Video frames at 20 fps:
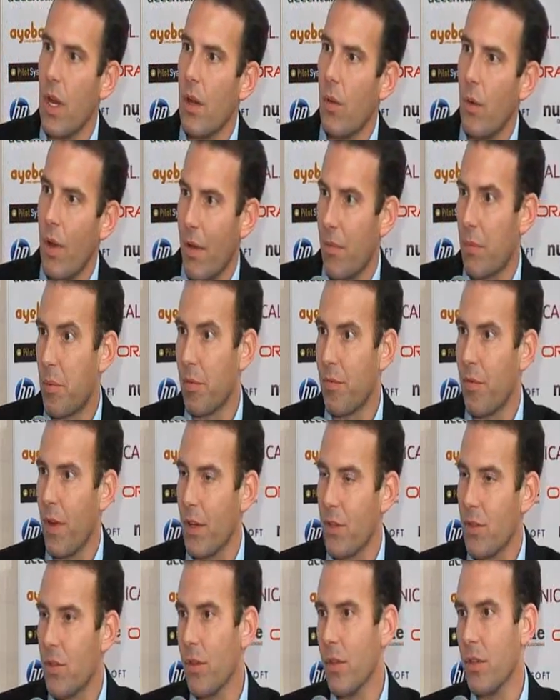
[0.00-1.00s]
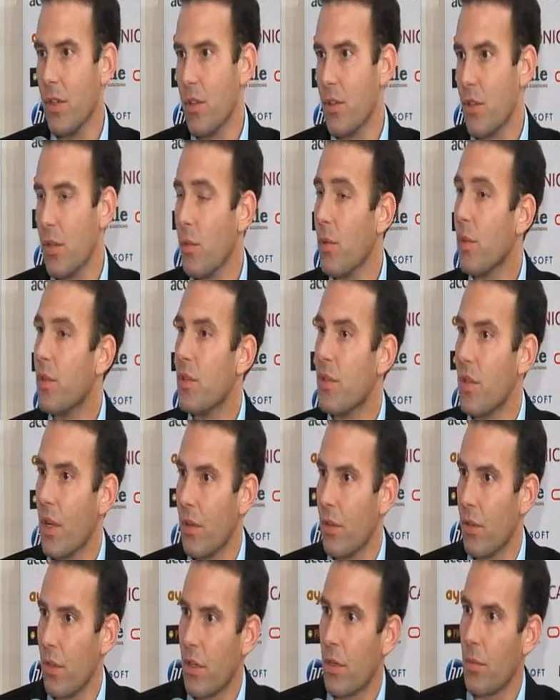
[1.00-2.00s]
We have Professional Edition, which is
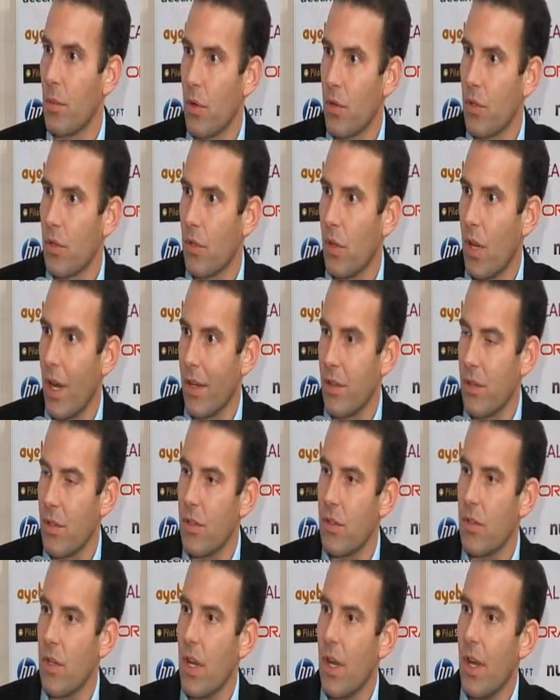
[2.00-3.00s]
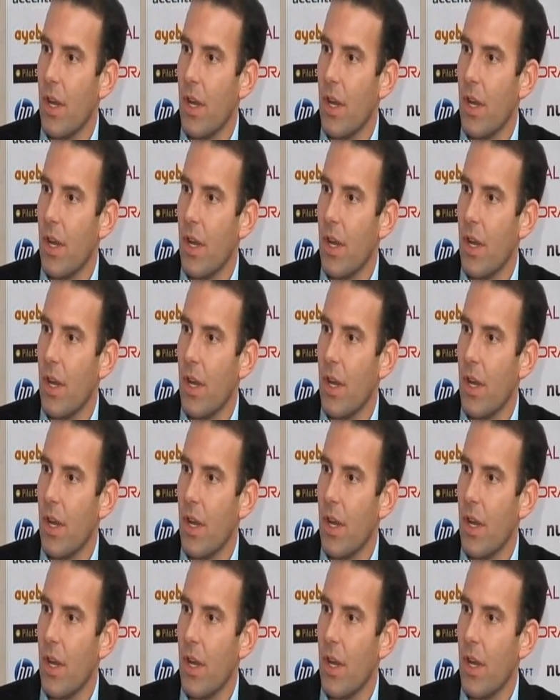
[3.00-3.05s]
under a commercial license,